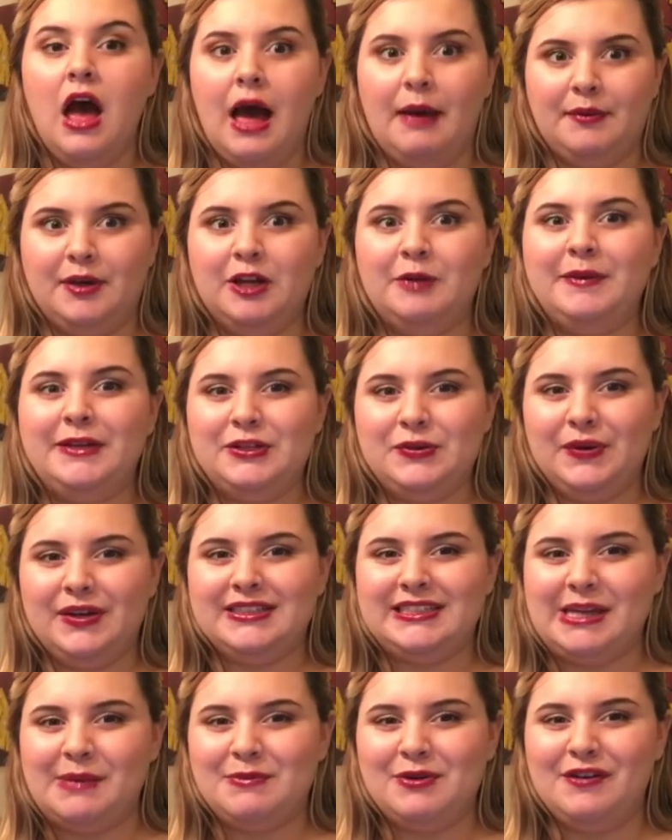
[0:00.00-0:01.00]
I'm going to be doing
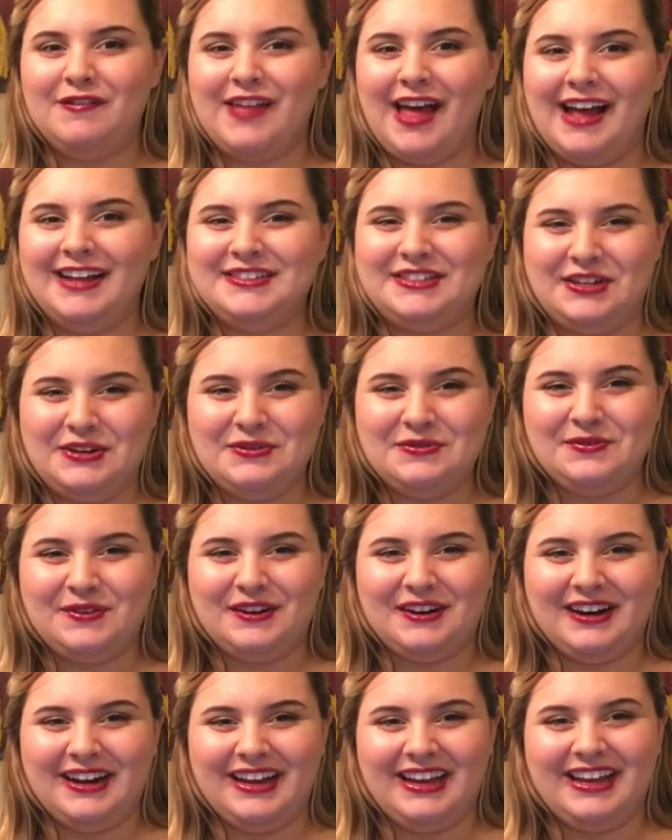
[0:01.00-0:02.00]
a demo of that. Don't
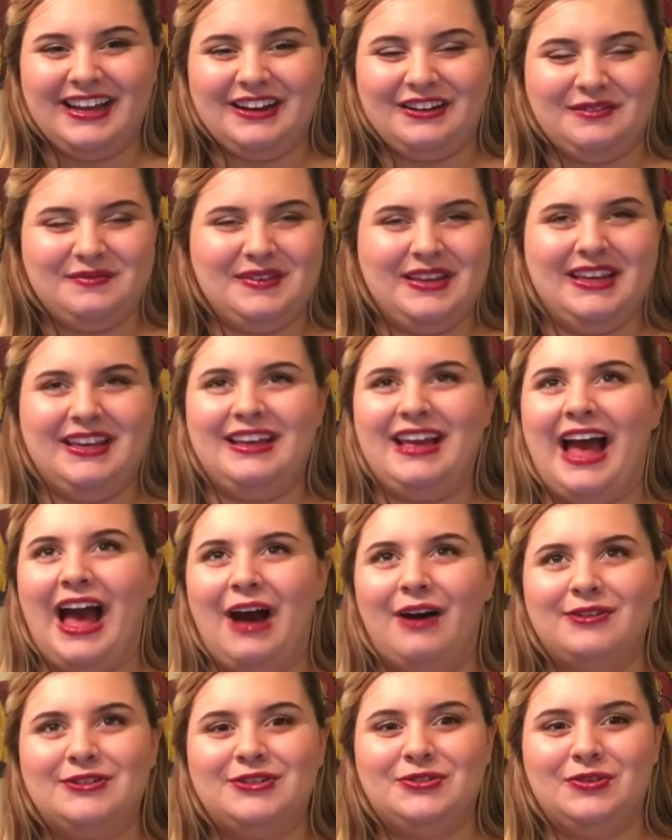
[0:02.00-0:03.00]
worry, it'll be
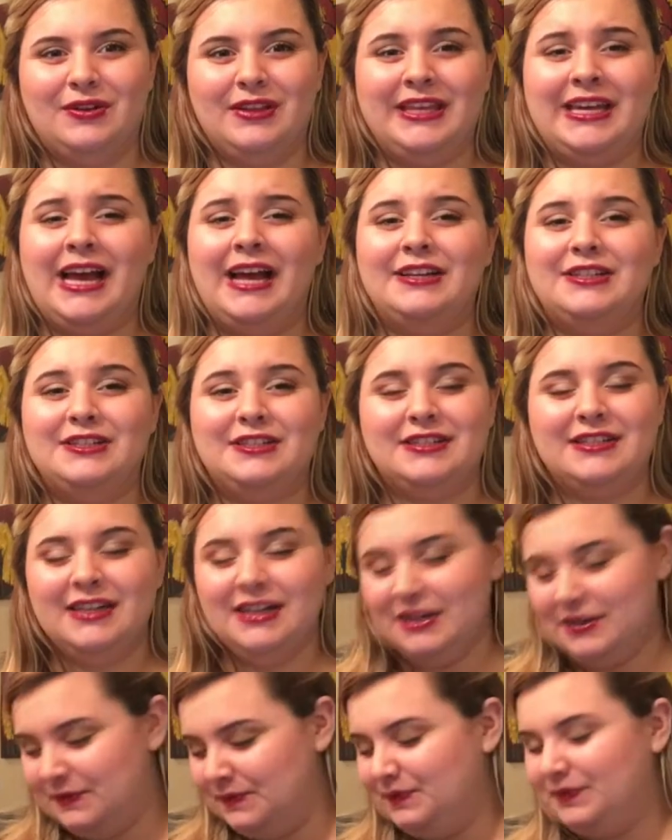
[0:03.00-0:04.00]
out shortly. I
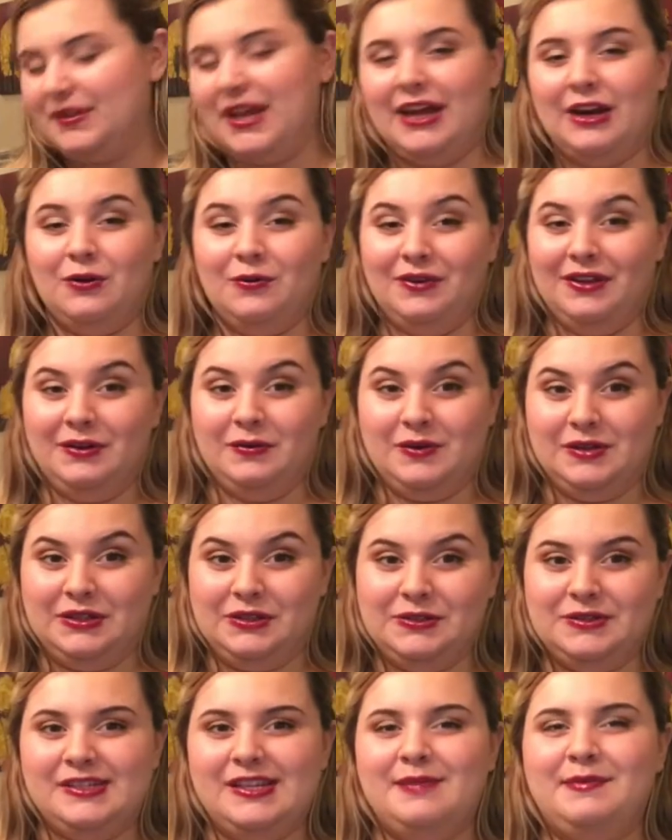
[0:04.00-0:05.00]
don't really want to
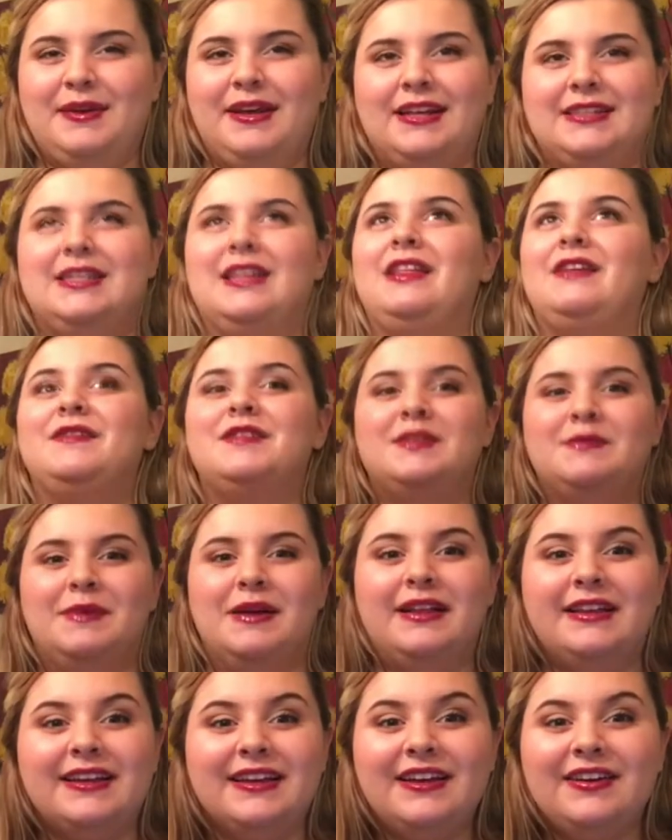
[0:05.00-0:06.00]
use it because I love
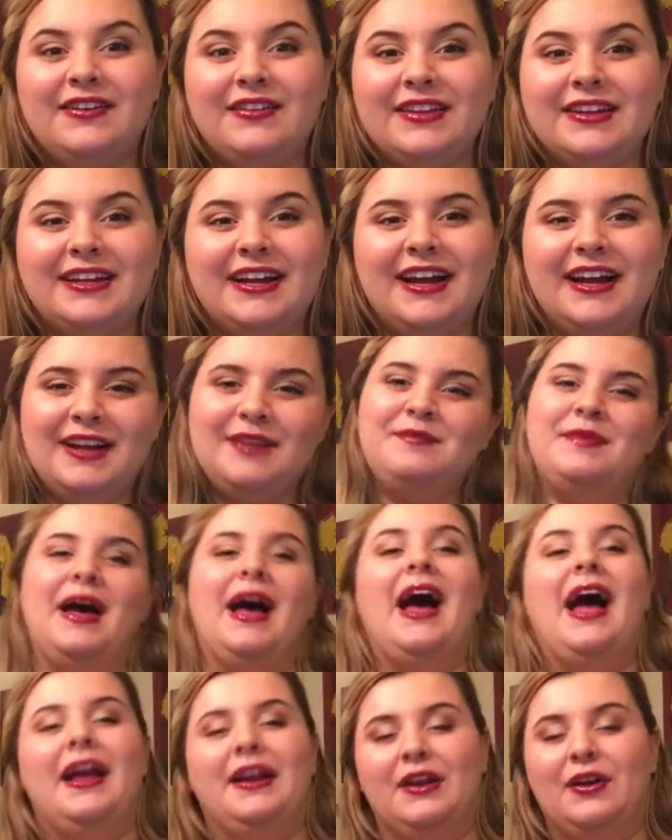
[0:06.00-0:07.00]
smelling it all the time,
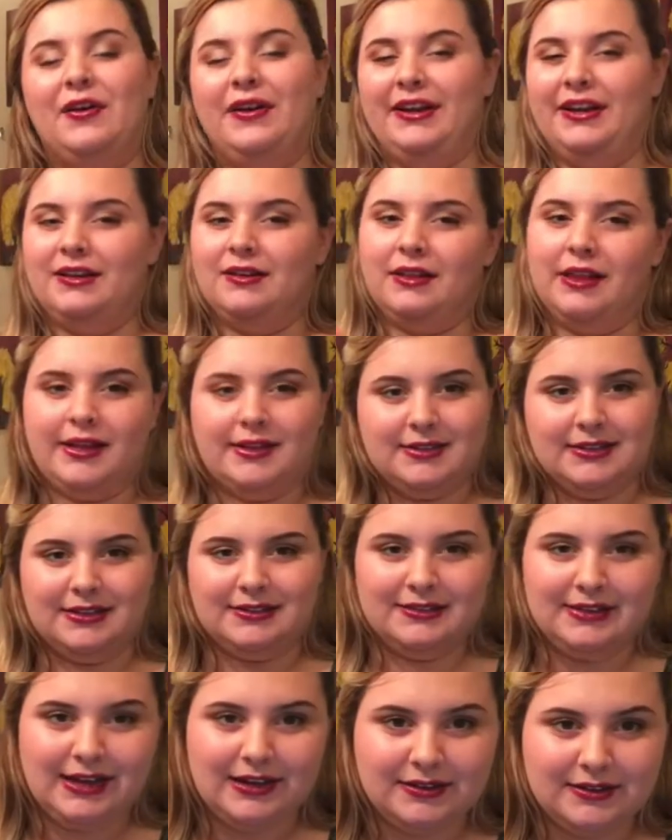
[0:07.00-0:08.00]
but I know I need to settle down